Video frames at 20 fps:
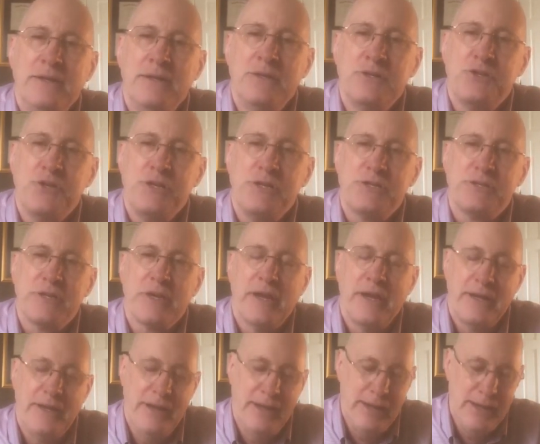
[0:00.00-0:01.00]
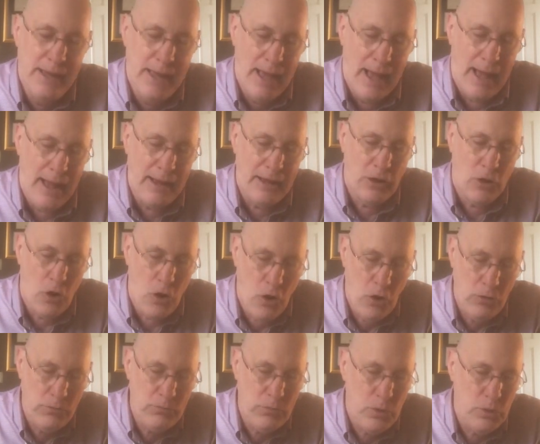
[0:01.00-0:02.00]
she said, "I
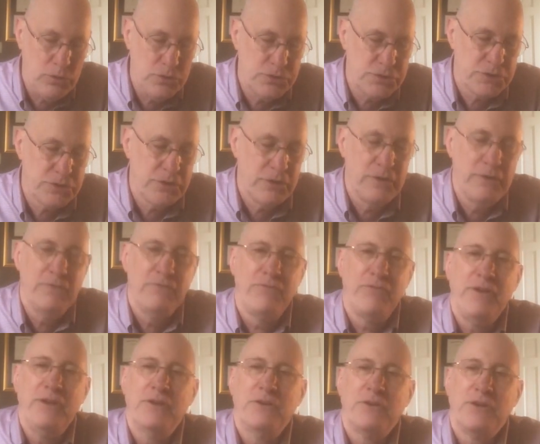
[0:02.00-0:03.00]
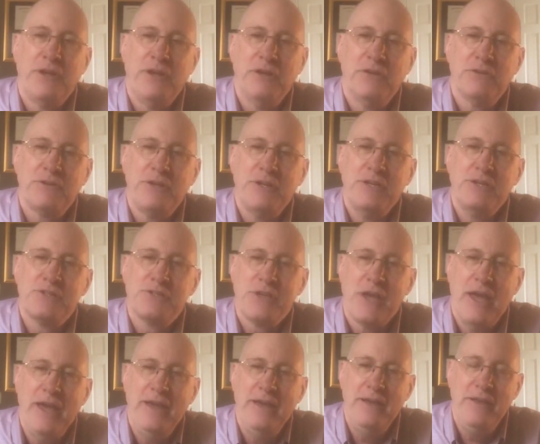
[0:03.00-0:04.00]
almost feel guilty
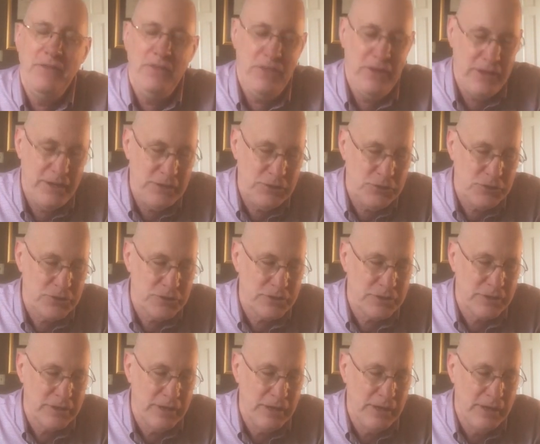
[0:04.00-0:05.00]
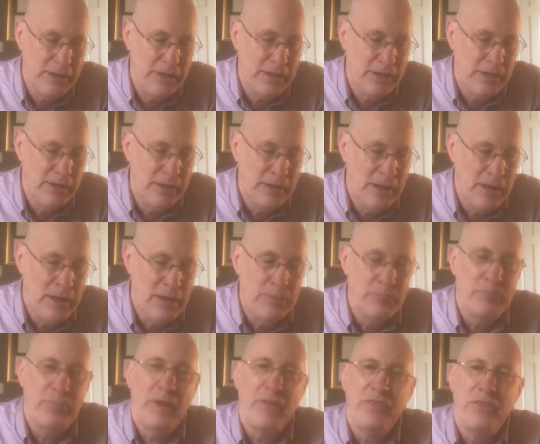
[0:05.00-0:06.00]
saying this,
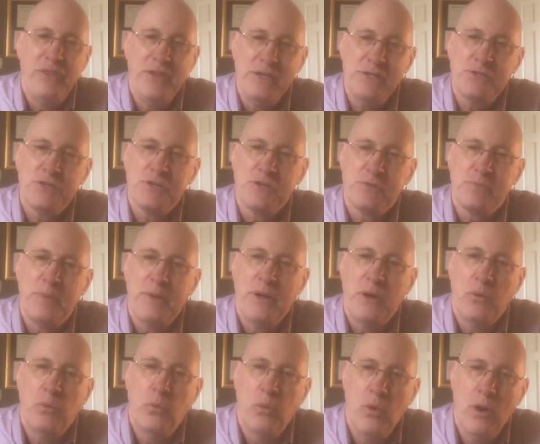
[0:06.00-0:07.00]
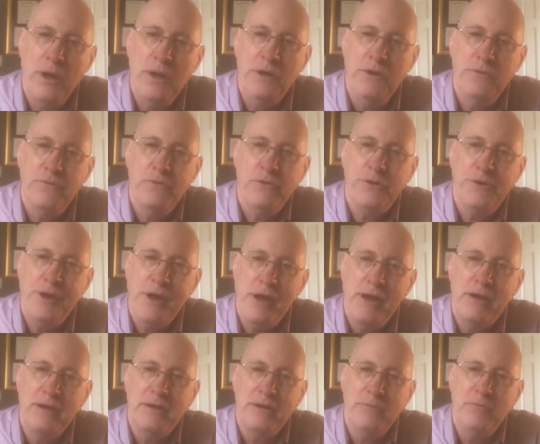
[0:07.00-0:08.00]
but this has been a wonderful
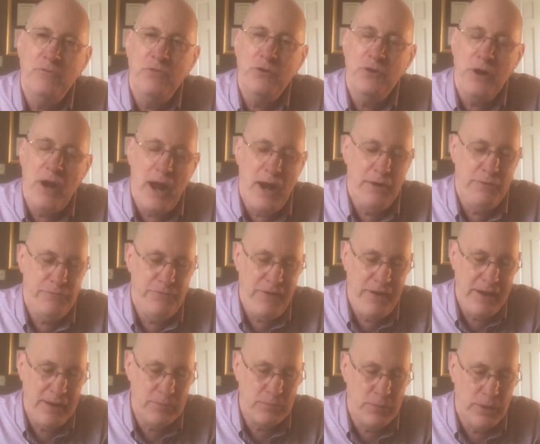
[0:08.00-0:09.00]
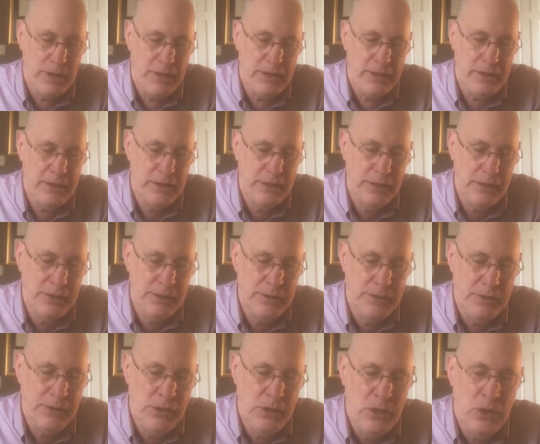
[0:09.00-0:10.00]
time for our family.
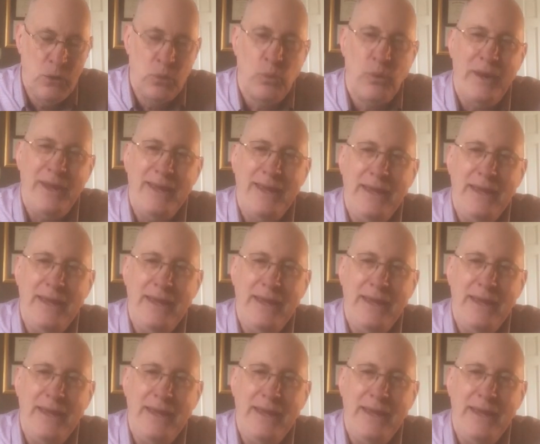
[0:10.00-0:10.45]
We